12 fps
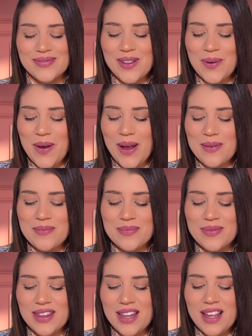
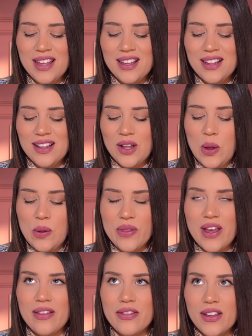Okay. Hold
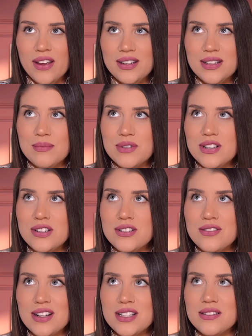that thought. I'm just
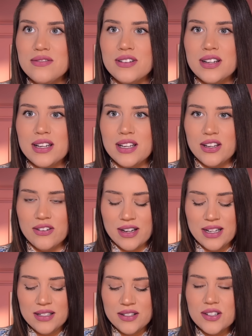transferring your
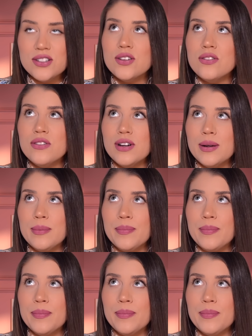answers over